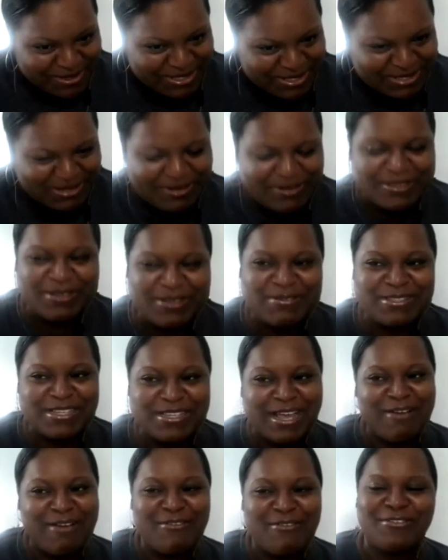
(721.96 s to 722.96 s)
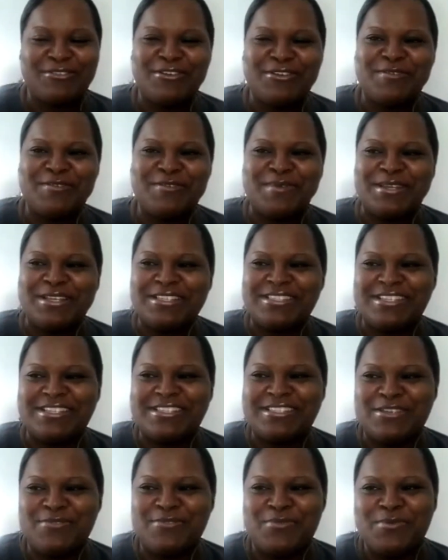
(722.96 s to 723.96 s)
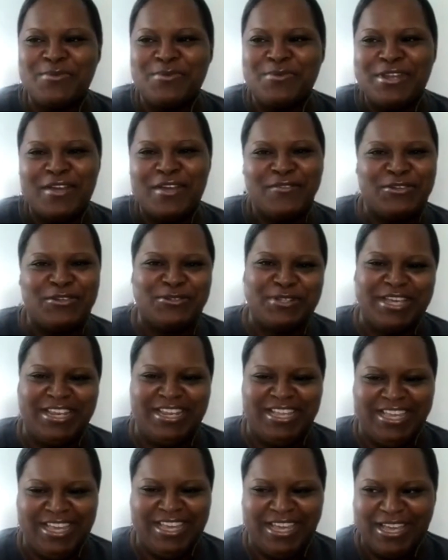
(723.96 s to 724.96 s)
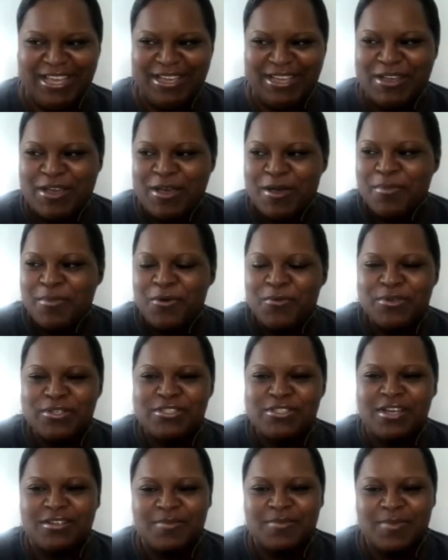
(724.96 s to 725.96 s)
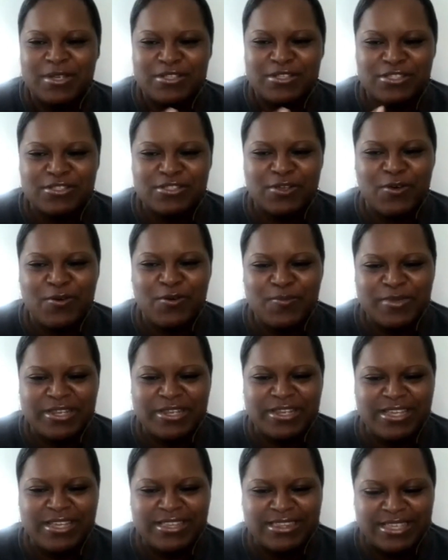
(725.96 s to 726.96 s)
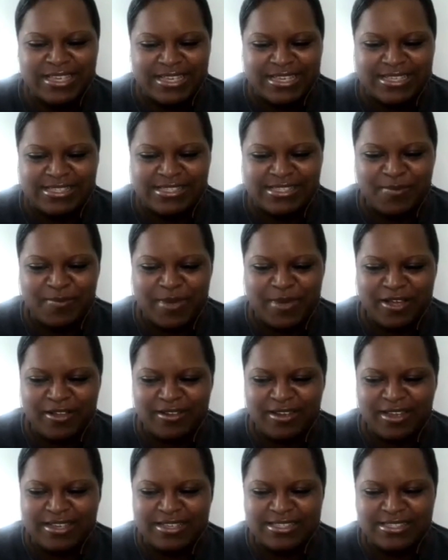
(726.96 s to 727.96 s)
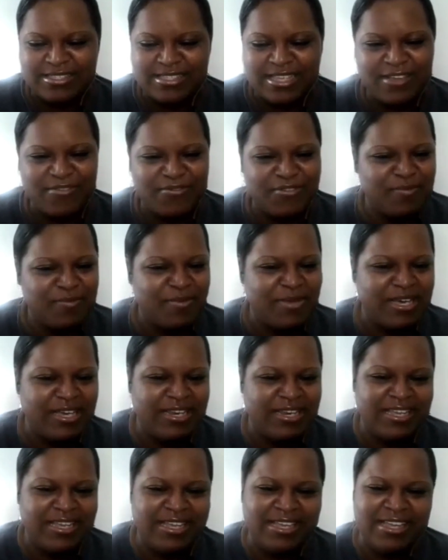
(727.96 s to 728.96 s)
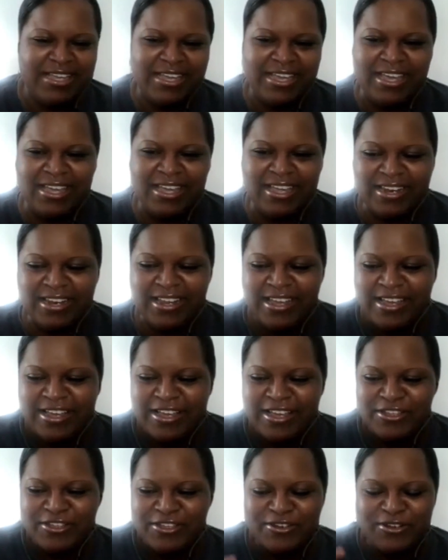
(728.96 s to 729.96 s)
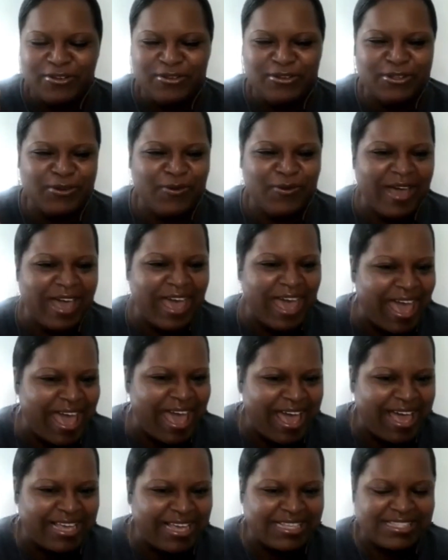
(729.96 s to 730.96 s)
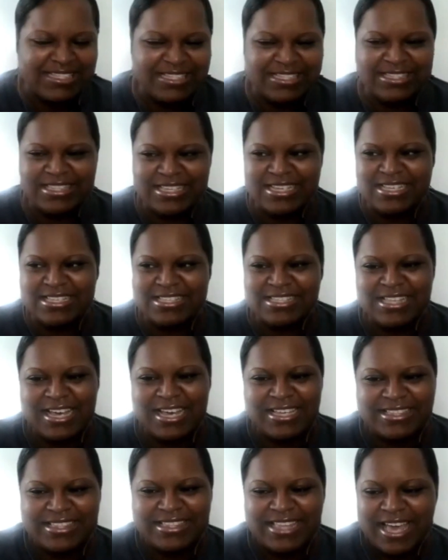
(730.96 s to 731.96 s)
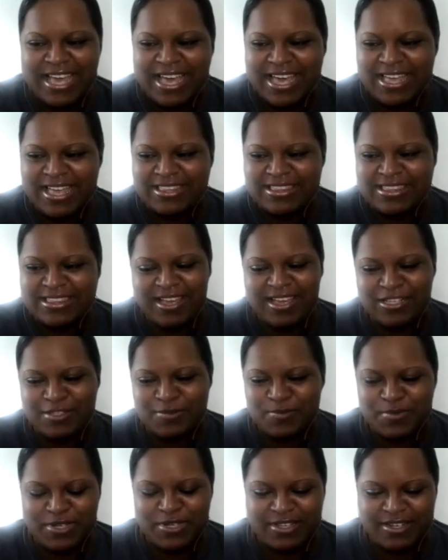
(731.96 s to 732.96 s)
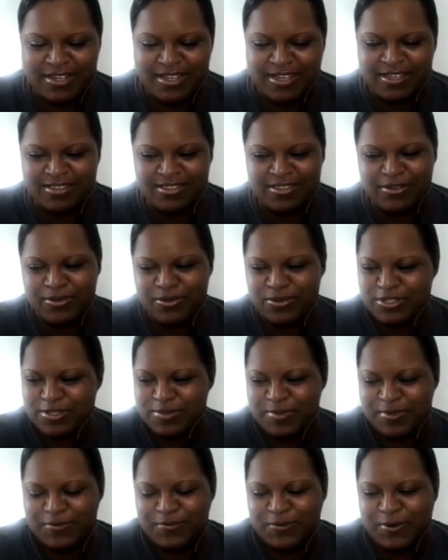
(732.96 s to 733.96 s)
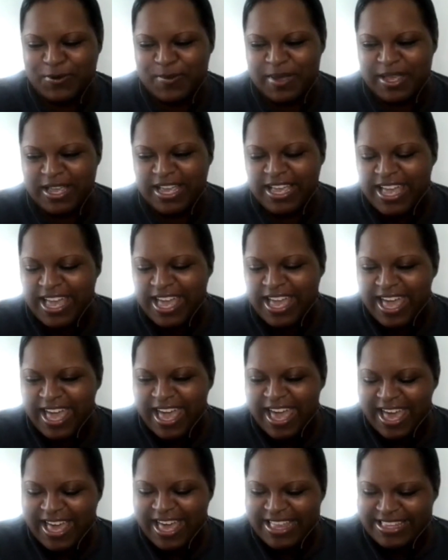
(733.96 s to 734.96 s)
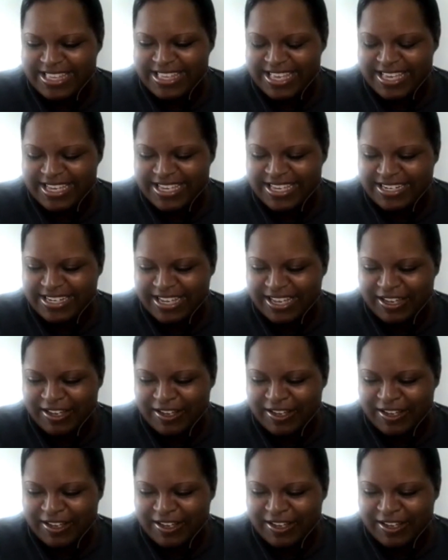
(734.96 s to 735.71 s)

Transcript: episode that was an hour and 30 minutes. And I said, we will never do that again. But we talked about so many things about like saving money and, you know, little hacks and things like that. That has been like the ultimate for me. And then